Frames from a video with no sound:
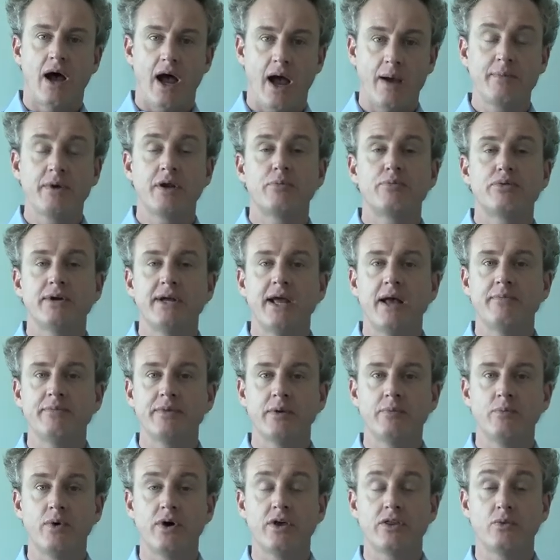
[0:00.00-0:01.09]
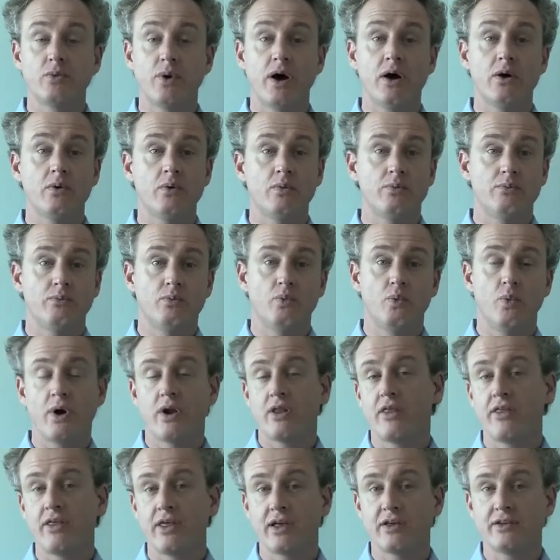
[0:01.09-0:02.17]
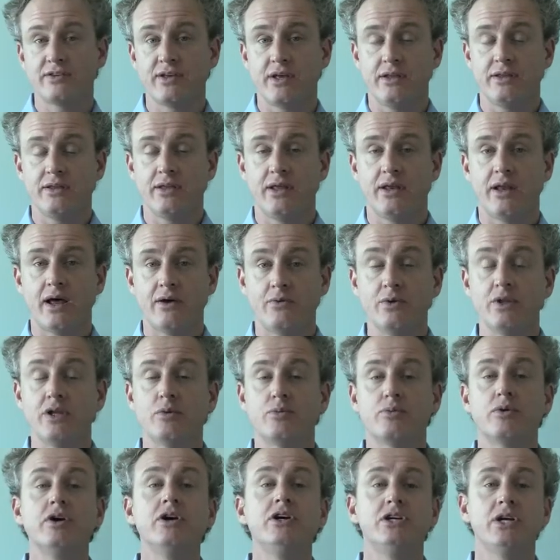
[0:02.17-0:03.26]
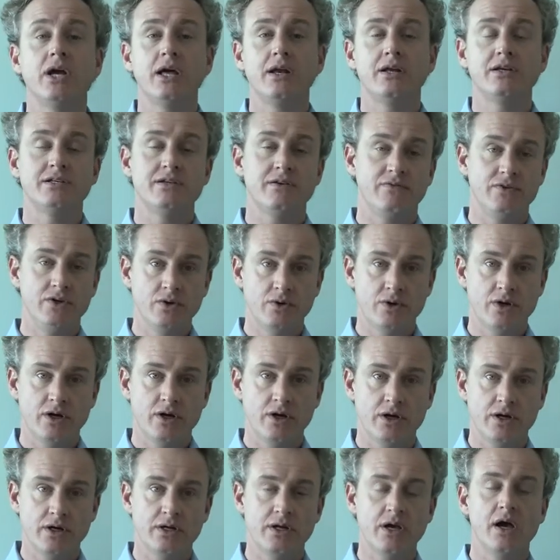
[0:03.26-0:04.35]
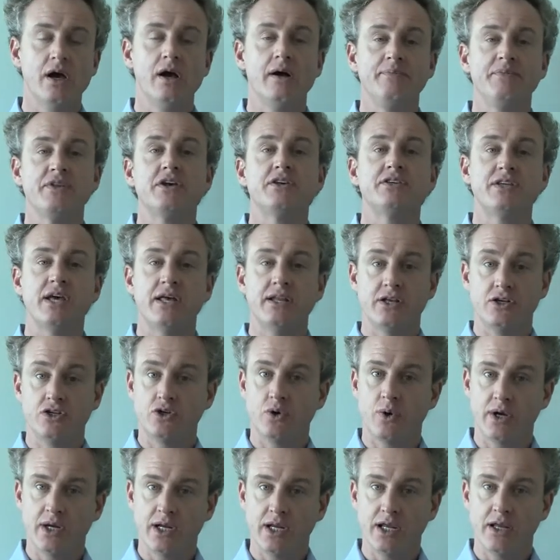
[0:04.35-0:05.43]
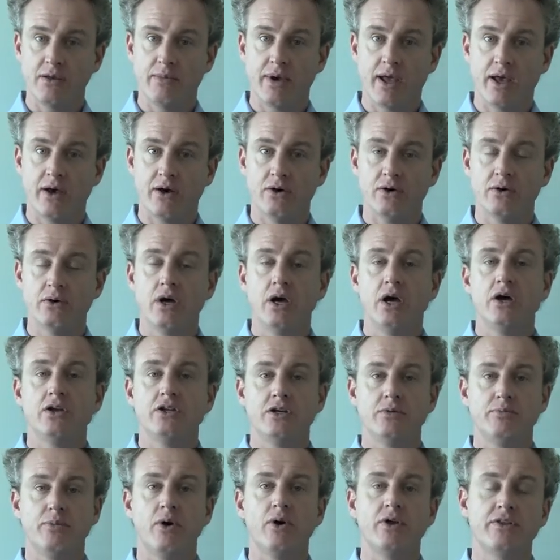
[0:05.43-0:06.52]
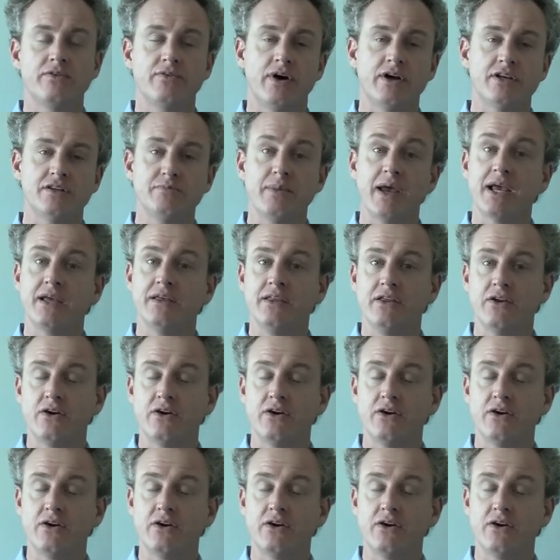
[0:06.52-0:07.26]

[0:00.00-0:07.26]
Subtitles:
I'm going to preempt them with, well, one of the things that I really appreciate is if you could send a joint email to both of us making the